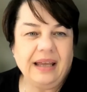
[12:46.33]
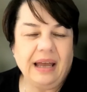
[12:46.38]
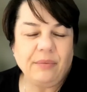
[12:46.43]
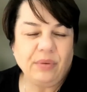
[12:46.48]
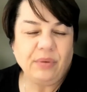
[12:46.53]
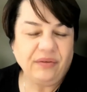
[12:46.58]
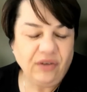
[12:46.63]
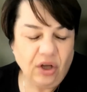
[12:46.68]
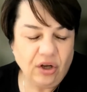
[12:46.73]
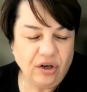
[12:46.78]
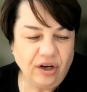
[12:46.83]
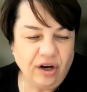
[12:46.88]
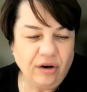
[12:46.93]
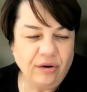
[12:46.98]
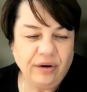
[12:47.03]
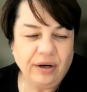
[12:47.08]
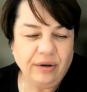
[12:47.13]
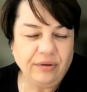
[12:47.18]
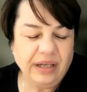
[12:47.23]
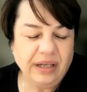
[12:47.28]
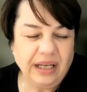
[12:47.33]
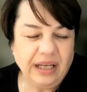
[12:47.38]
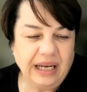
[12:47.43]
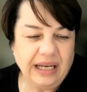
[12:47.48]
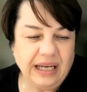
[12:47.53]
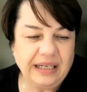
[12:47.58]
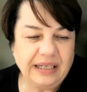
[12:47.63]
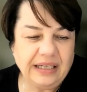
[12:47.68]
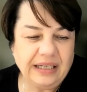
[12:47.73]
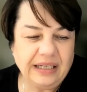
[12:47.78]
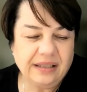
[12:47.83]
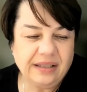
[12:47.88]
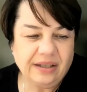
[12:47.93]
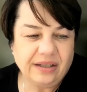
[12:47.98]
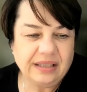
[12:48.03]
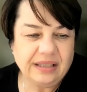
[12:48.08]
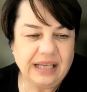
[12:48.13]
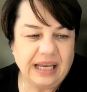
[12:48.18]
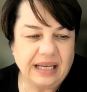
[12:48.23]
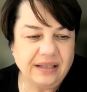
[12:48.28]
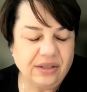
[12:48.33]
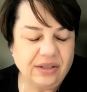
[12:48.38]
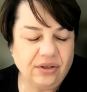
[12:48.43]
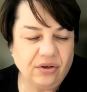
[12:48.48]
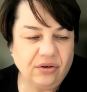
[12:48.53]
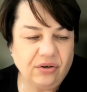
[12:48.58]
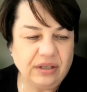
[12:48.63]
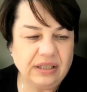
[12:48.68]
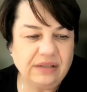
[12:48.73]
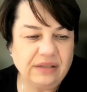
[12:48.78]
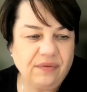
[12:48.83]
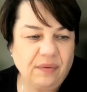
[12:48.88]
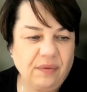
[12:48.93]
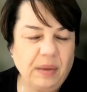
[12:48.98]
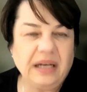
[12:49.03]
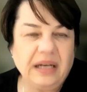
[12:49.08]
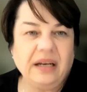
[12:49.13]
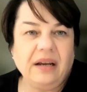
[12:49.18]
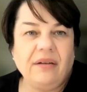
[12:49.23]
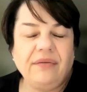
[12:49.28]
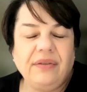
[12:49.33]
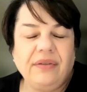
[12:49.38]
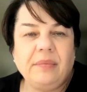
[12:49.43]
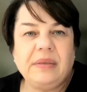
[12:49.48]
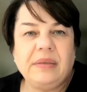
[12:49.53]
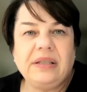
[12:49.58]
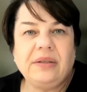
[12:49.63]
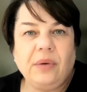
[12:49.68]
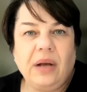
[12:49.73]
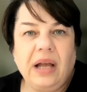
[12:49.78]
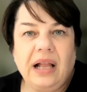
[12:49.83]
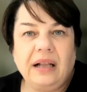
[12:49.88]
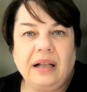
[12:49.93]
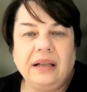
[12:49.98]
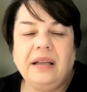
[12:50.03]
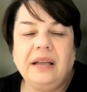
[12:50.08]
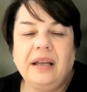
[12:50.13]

And we've got our own Canadian success stories for many of them as well.